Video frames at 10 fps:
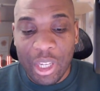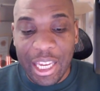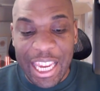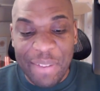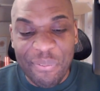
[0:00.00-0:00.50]

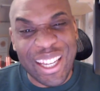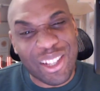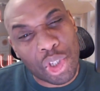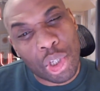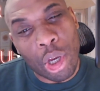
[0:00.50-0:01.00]
in the
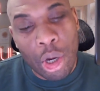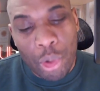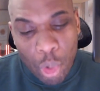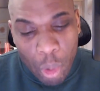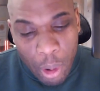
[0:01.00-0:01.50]

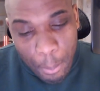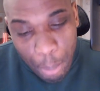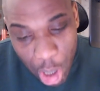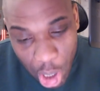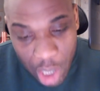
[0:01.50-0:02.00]
eternal
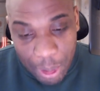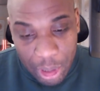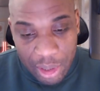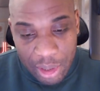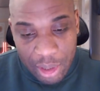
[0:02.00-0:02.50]

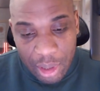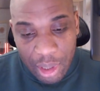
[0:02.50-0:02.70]
purpose,